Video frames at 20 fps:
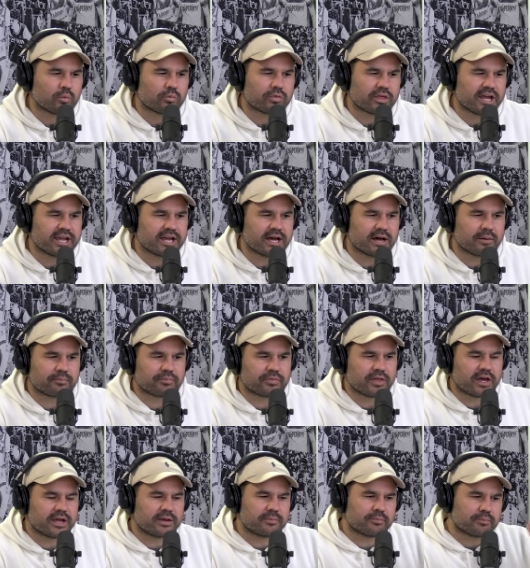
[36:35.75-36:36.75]

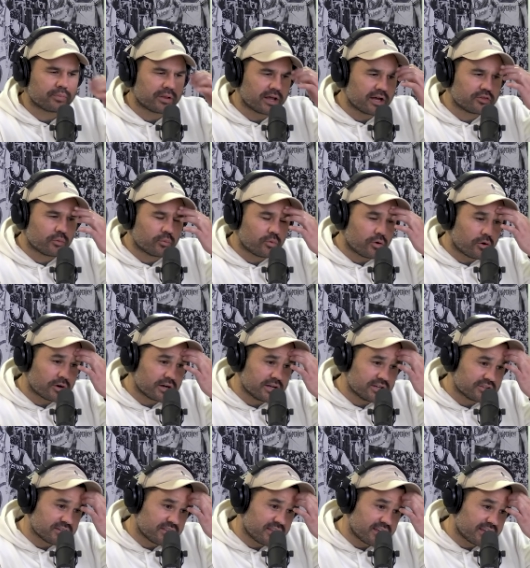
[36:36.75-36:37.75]
they played the
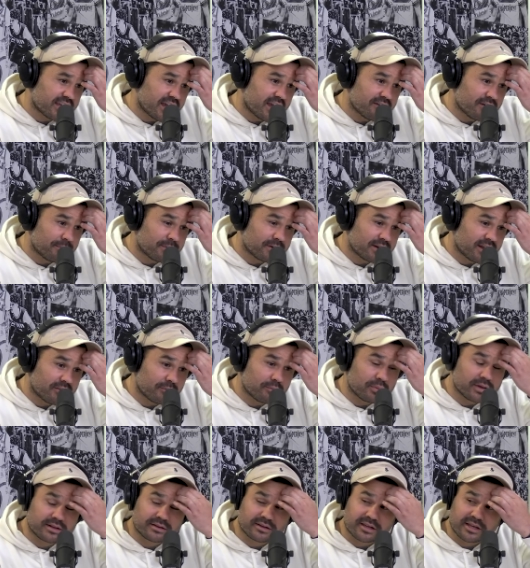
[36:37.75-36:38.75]
Warriors and then gave up another
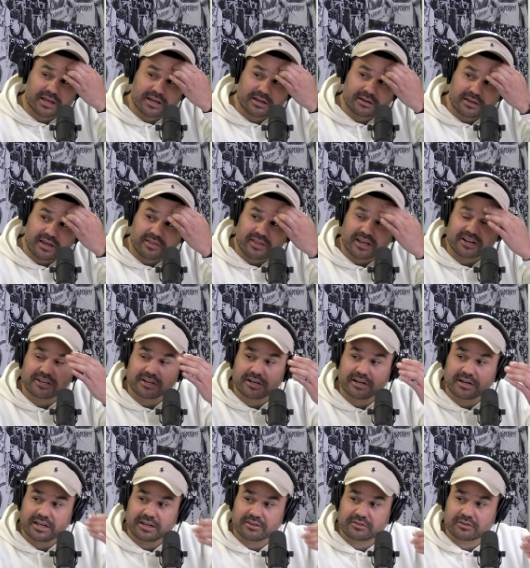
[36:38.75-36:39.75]
big lead, and they did
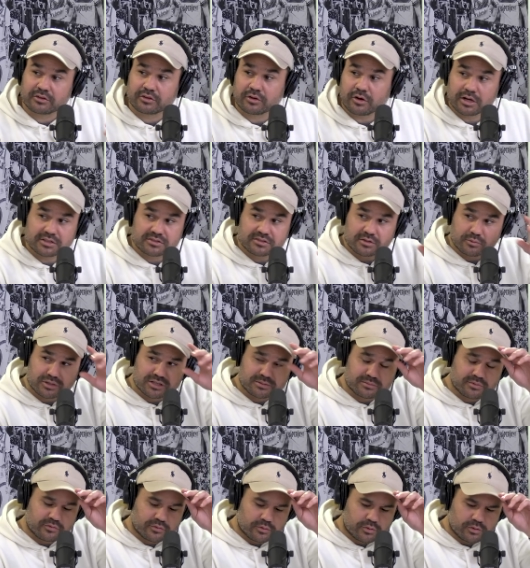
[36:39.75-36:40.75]
it against the Tigers the week
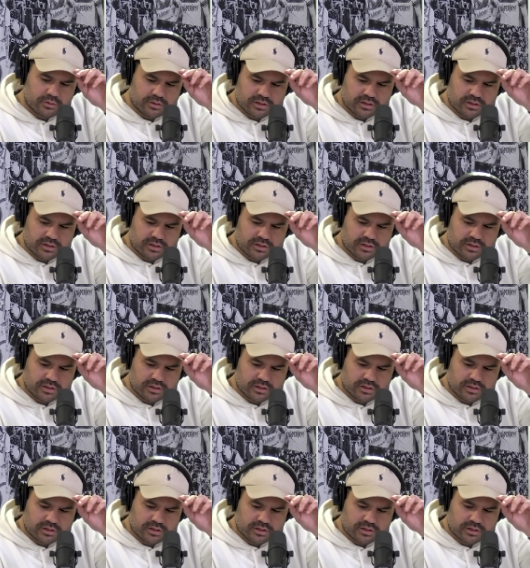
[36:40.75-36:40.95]
before.